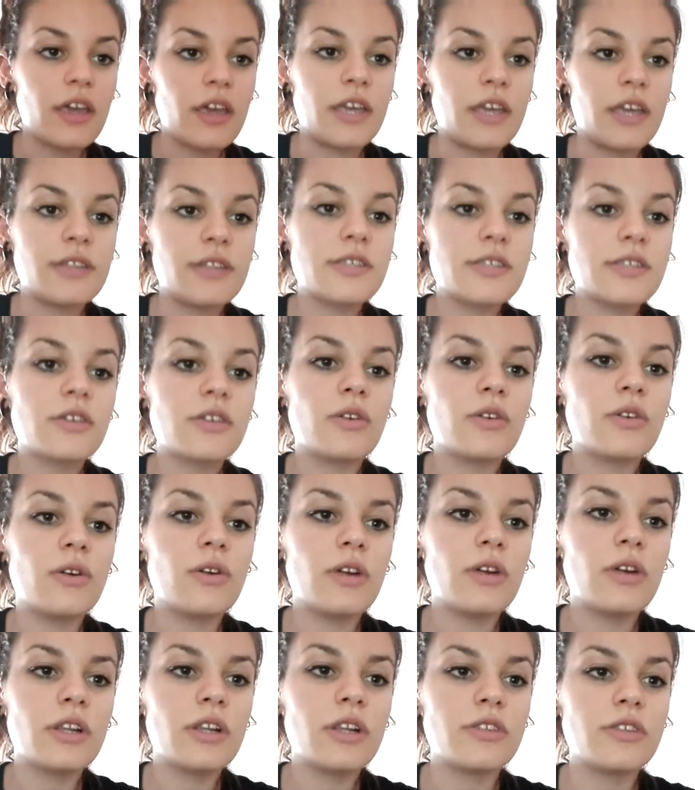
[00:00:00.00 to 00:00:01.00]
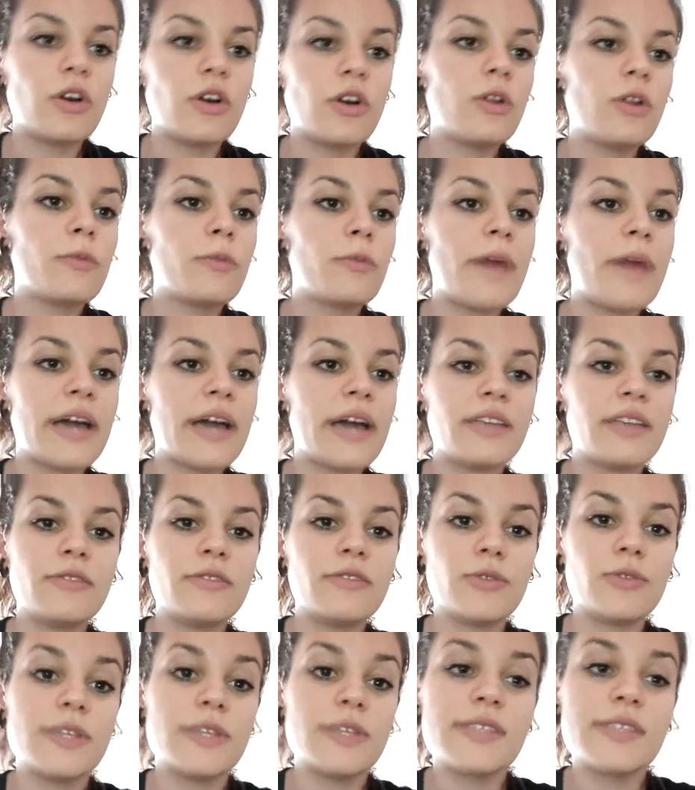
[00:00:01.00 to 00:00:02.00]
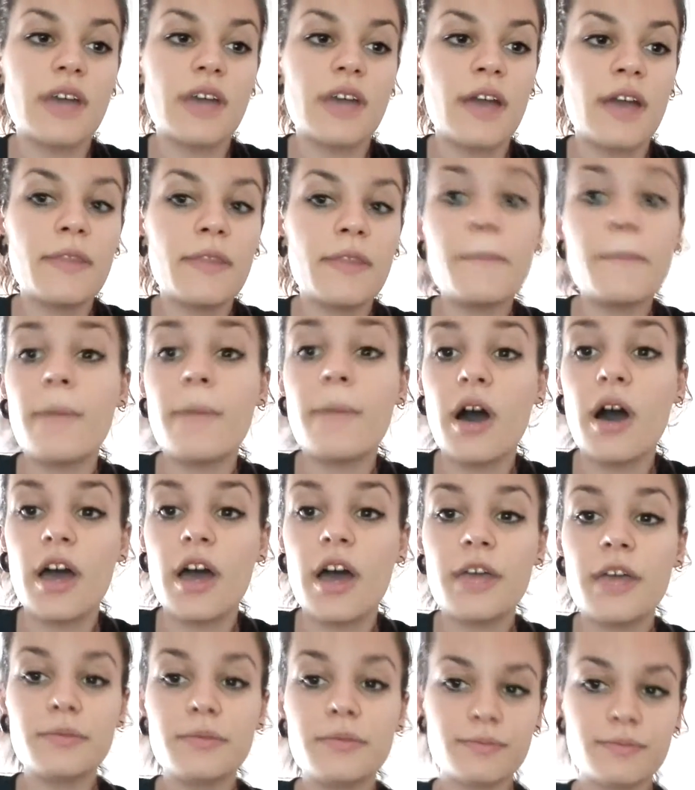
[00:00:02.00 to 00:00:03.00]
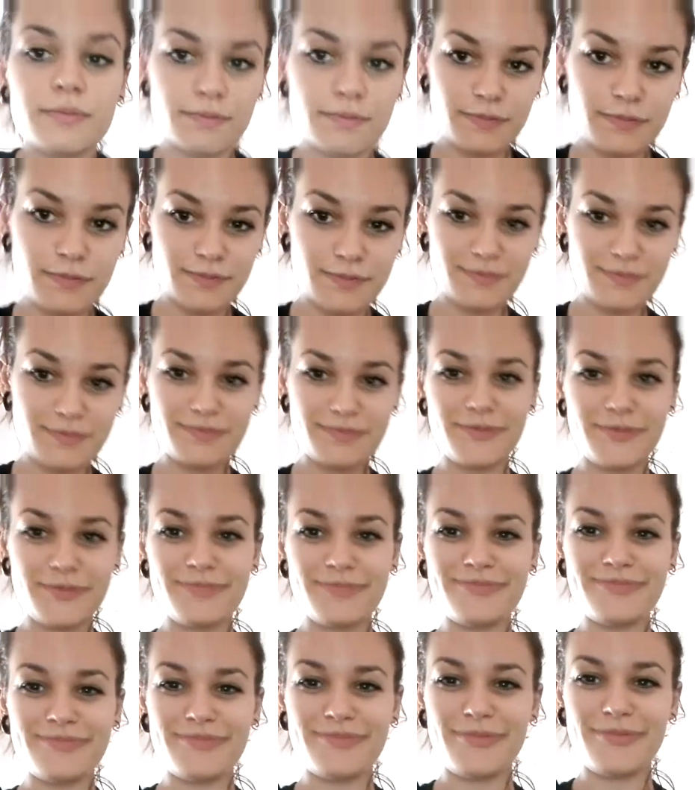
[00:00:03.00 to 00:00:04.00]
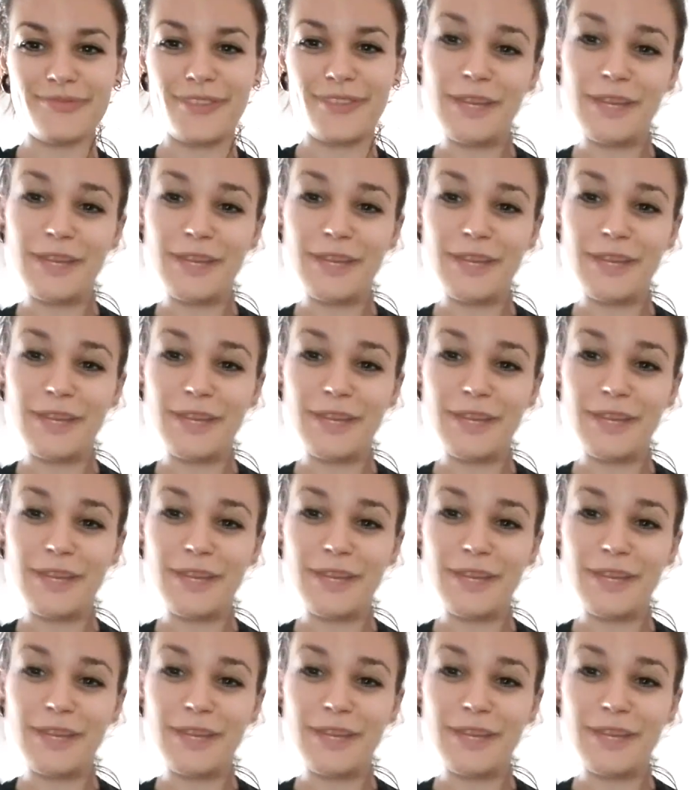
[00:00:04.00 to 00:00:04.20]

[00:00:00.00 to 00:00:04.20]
It's called Don't Look Back into the Sun by The